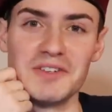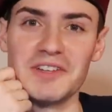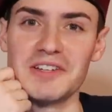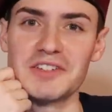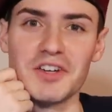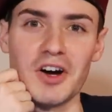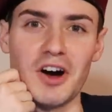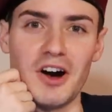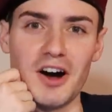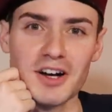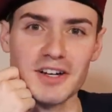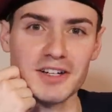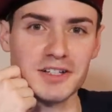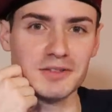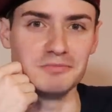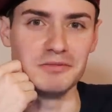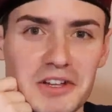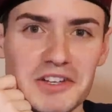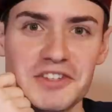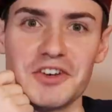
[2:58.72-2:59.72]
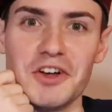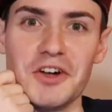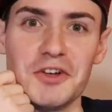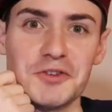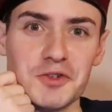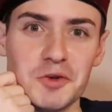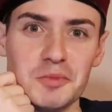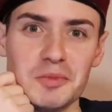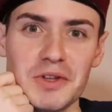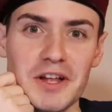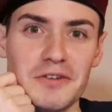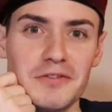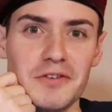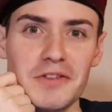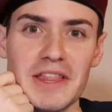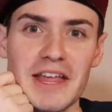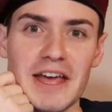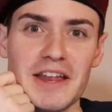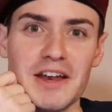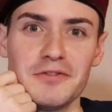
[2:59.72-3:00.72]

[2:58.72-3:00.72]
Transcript: Does it talk? Does it also play for the